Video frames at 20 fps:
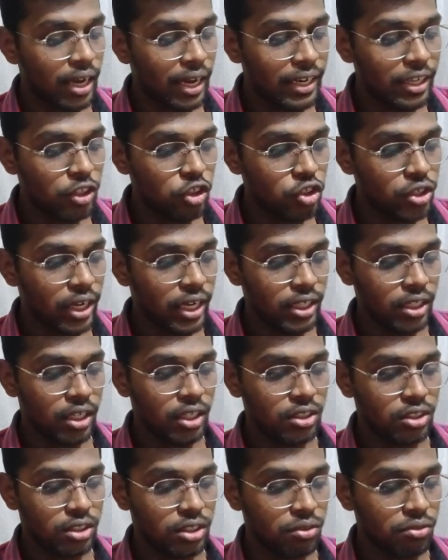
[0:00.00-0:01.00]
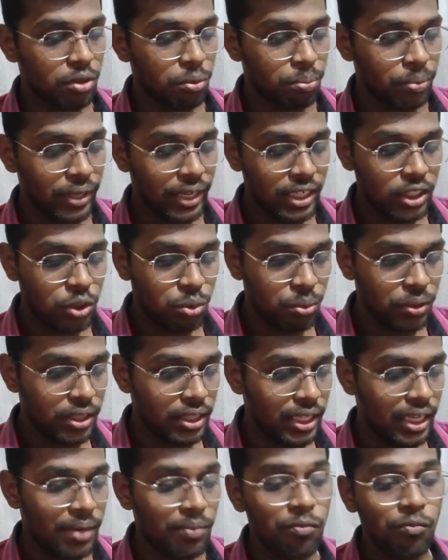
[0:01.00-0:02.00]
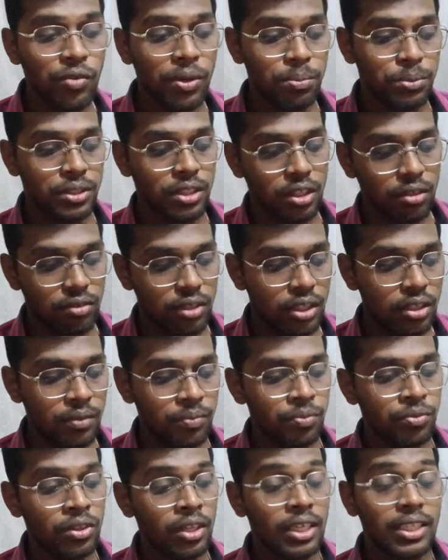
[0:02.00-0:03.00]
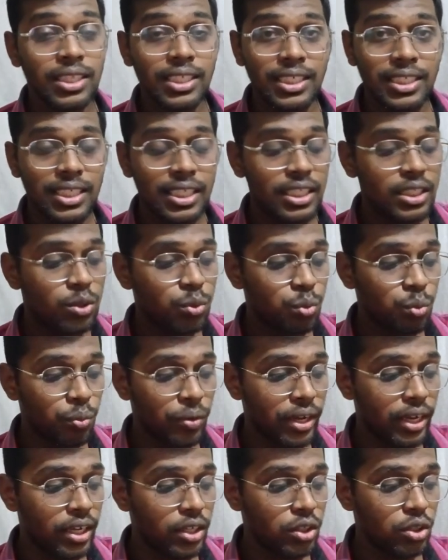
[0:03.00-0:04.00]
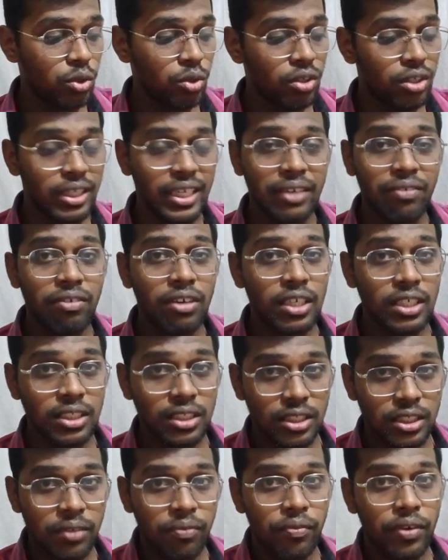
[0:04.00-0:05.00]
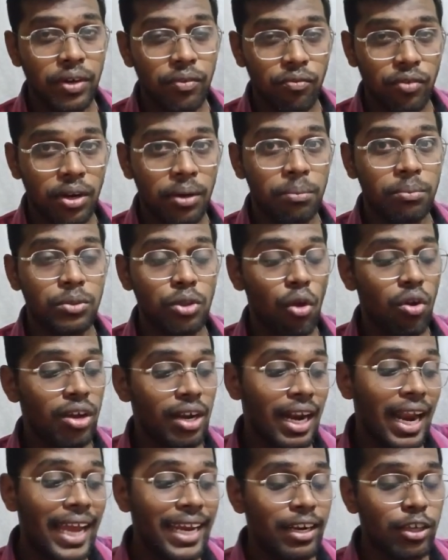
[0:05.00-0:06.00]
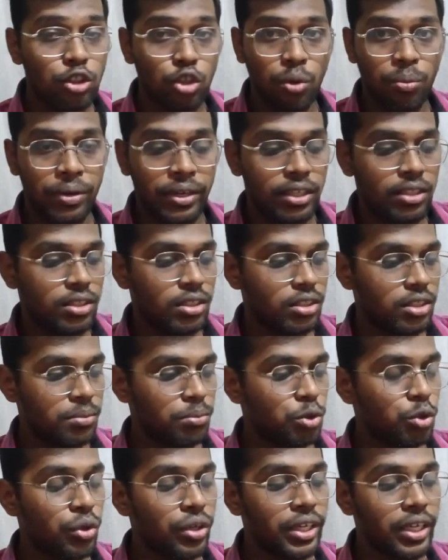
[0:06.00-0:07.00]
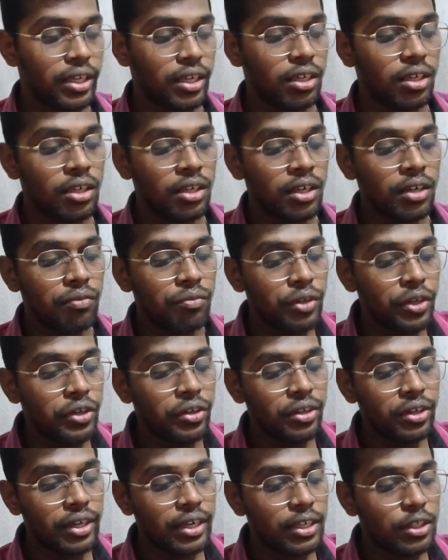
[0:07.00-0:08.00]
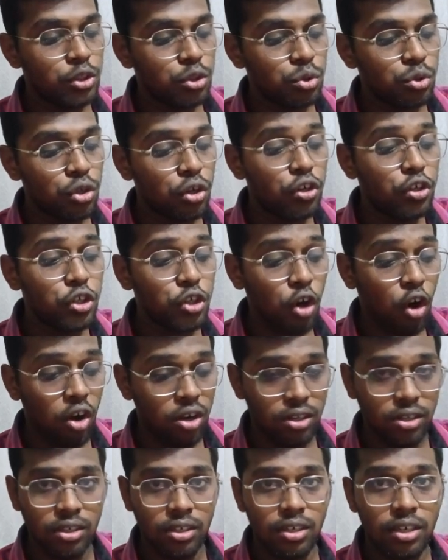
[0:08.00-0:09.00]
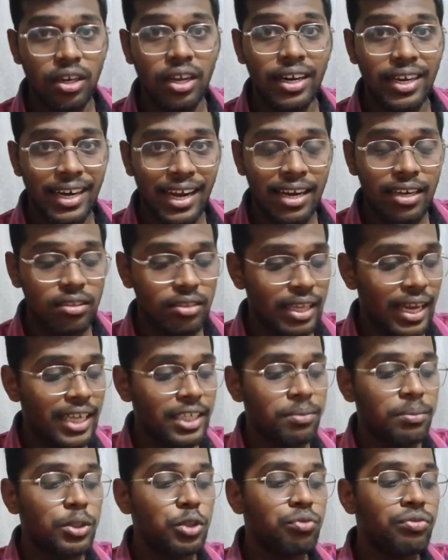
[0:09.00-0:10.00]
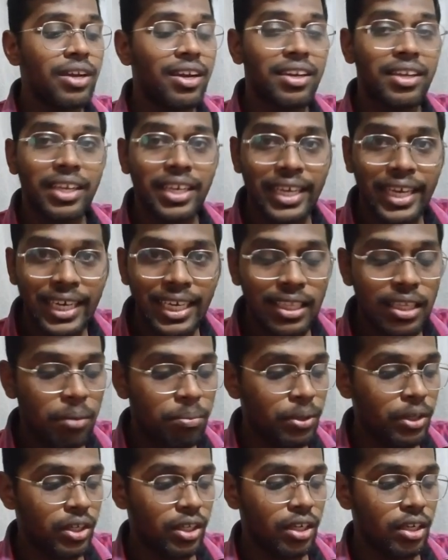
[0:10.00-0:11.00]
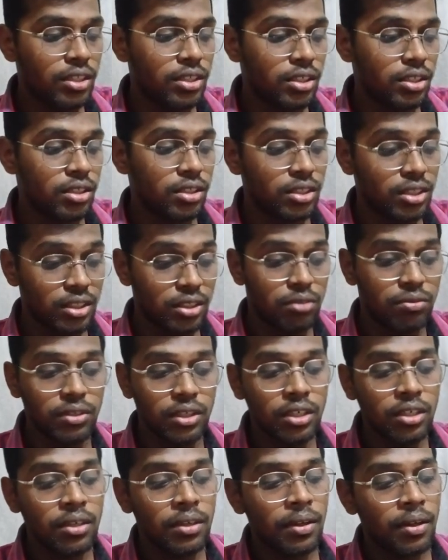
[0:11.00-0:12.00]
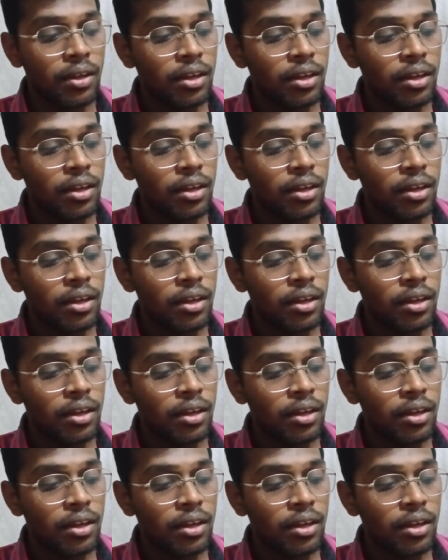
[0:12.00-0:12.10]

an NGINX server page with name web server this is where you it will is different from linux operating system so here we need to create sudo docker run that means we are creating that particular uh, server